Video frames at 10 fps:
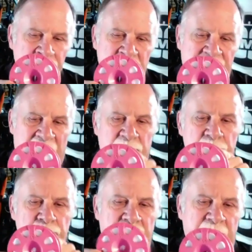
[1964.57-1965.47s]
is actually
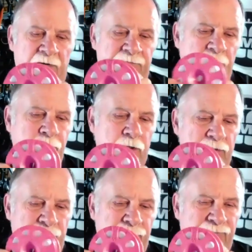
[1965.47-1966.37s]
big enough to put
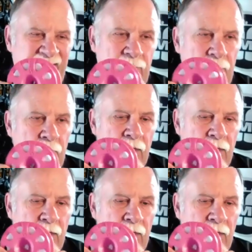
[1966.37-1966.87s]
your finger.